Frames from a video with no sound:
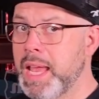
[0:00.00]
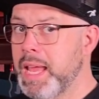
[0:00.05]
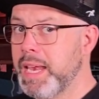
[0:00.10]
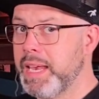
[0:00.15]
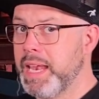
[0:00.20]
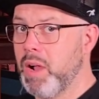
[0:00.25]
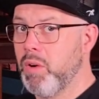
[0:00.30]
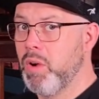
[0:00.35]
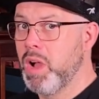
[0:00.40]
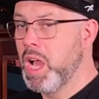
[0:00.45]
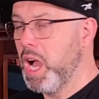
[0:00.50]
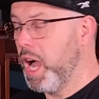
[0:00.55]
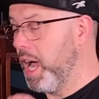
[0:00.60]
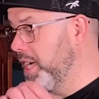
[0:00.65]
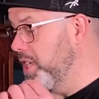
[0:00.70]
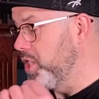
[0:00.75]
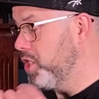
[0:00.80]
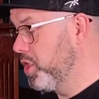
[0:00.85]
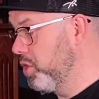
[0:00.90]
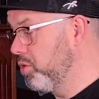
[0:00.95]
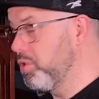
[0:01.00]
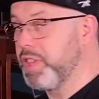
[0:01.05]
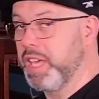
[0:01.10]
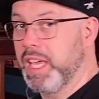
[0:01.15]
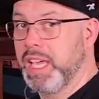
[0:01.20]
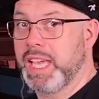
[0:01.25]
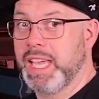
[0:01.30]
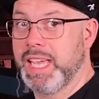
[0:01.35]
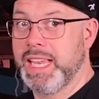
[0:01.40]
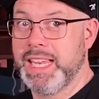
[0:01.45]
Now, I do
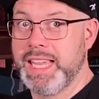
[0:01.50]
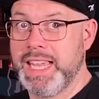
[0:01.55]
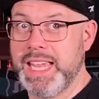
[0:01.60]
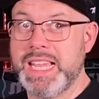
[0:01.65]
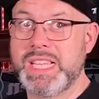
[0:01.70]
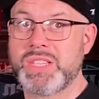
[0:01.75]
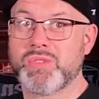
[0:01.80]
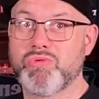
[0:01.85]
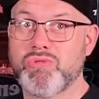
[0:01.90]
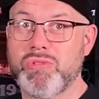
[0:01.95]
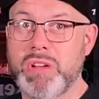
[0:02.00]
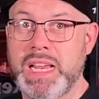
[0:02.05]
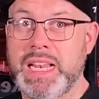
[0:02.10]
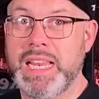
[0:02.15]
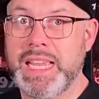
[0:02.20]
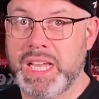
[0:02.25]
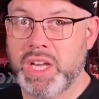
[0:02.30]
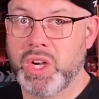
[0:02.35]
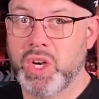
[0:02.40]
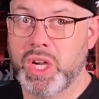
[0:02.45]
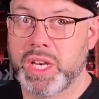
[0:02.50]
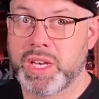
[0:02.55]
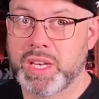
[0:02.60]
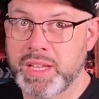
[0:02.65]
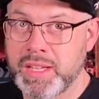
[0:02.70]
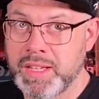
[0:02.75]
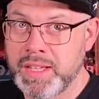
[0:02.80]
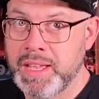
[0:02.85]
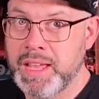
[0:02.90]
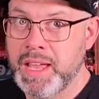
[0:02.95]
think it is really good,
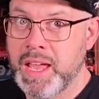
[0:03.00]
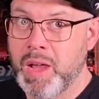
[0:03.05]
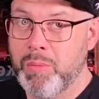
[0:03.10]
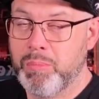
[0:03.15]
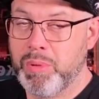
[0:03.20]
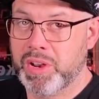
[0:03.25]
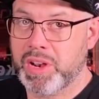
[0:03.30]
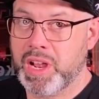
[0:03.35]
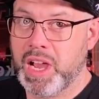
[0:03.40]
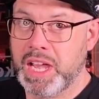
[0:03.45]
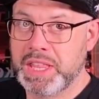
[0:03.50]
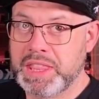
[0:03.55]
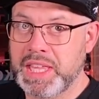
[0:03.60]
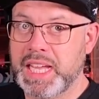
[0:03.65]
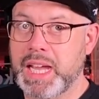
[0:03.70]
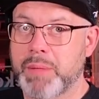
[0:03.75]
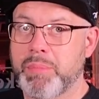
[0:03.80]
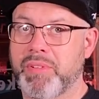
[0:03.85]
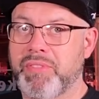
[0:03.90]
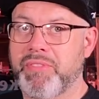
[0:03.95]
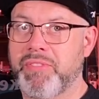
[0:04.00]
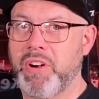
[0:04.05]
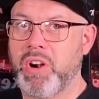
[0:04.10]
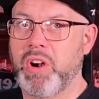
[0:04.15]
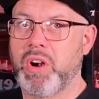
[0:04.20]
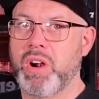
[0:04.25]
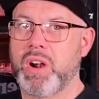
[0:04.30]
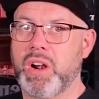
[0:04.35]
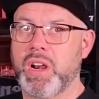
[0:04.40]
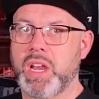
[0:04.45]
but I think I
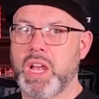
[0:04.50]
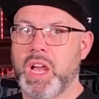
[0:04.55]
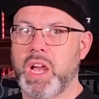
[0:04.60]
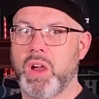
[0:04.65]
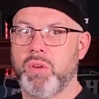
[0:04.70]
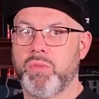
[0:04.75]
prefer a